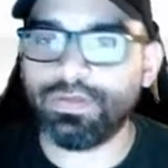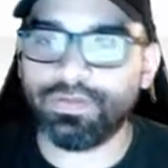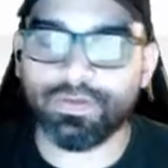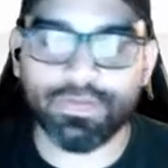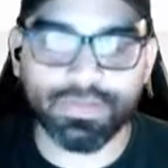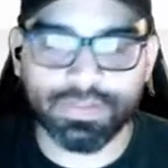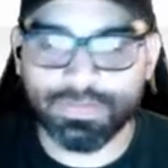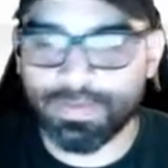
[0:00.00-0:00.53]
you know,
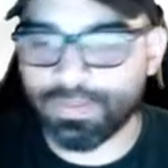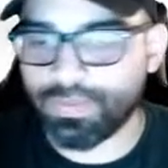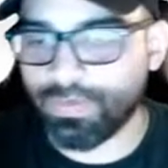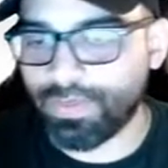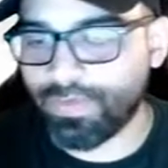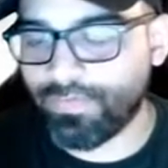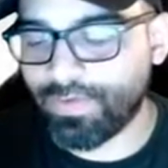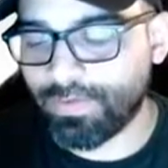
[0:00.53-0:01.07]
there's about
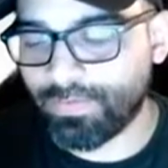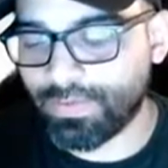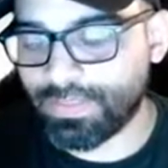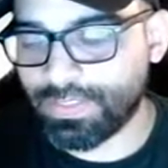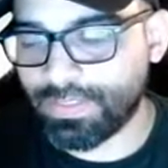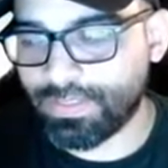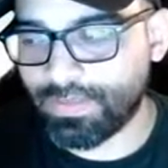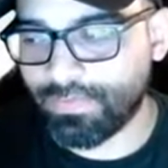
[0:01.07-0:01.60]

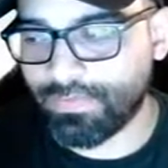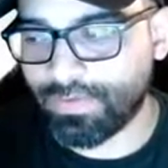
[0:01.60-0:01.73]
25% of the